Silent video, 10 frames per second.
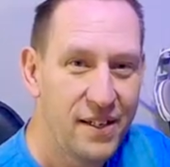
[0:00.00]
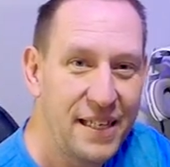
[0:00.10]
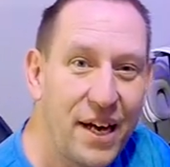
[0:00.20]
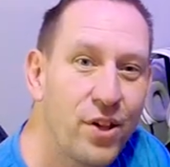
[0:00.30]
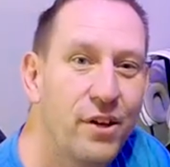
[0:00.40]

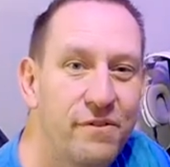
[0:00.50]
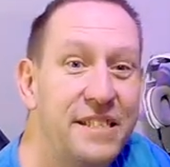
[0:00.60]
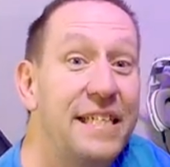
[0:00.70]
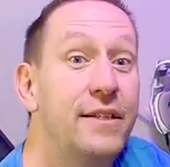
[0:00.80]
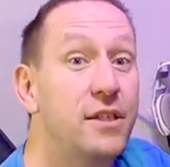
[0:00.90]
Now that you've
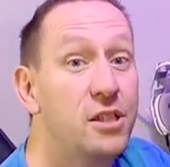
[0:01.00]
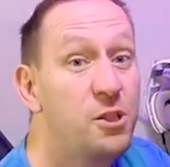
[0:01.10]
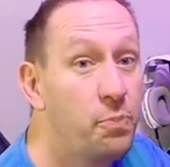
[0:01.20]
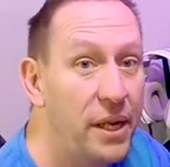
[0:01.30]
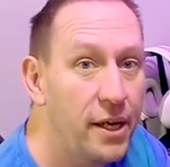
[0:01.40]
seen the
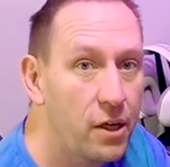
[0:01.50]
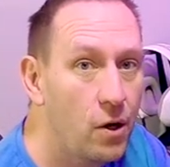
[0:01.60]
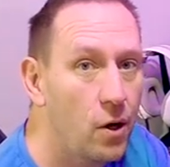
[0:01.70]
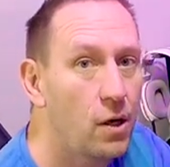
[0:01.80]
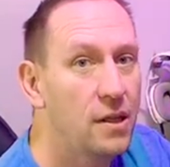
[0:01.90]
spinning
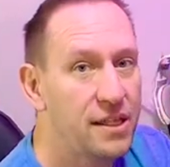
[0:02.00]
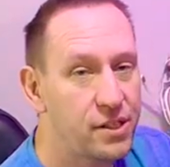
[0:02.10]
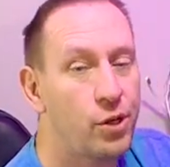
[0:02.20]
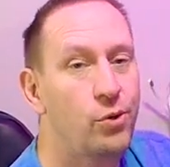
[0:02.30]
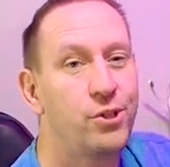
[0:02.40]
car, let's
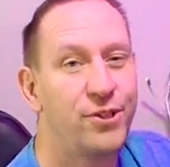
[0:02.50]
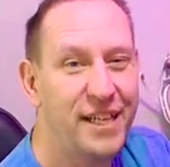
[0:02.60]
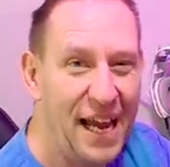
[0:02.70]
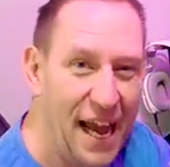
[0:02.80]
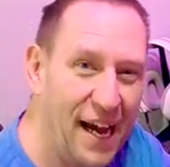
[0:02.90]
go to the
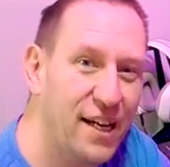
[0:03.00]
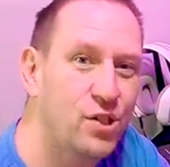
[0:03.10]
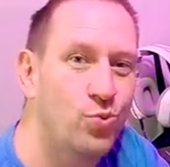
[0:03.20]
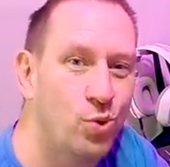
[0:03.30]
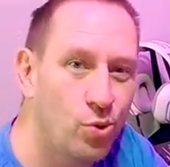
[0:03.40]

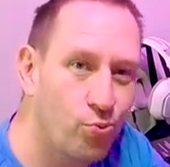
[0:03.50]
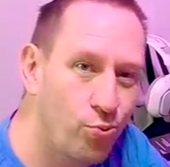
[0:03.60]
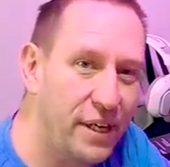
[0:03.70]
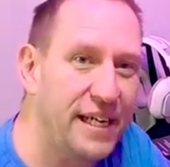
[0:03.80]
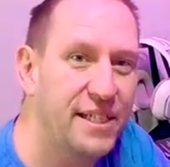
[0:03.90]
actual
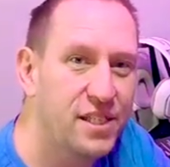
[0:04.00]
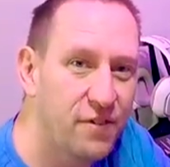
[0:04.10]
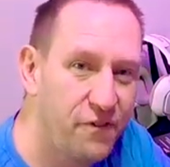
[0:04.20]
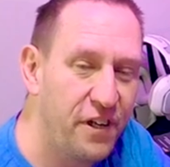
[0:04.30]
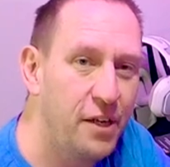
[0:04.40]
race
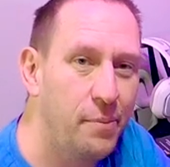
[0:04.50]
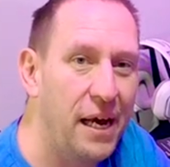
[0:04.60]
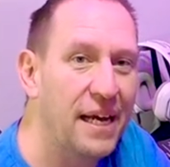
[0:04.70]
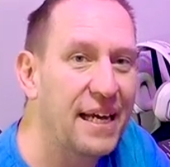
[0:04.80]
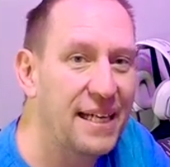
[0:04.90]

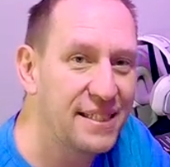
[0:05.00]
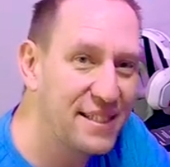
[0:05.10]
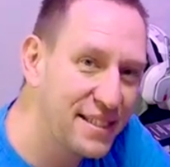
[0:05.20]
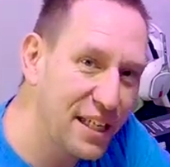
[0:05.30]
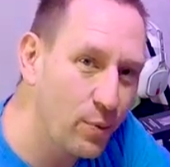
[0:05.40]
feedback and
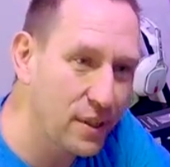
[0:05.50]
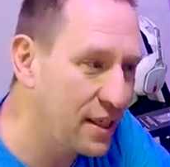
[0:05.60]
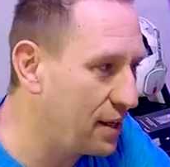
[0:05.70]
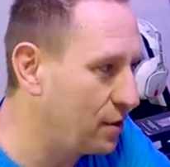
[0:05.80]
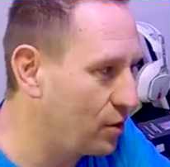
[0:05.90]
see what
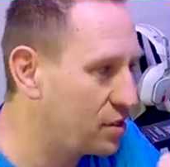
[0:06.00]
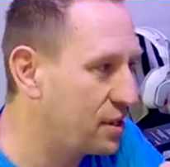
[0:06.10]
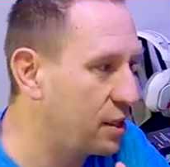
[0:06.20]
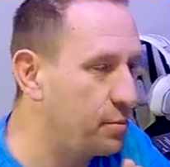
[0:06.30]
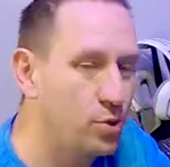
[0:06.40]
that looks
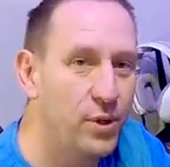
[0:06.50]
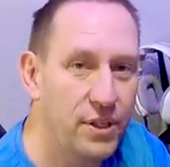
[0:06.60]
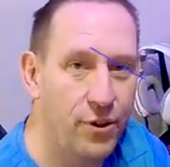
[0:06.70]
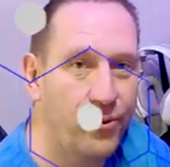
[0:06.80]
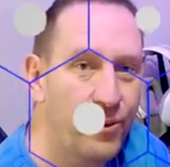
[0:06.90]
like between
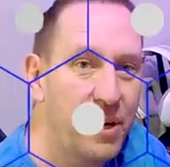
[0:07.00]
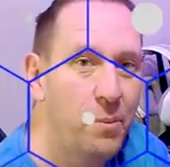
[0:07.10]
the three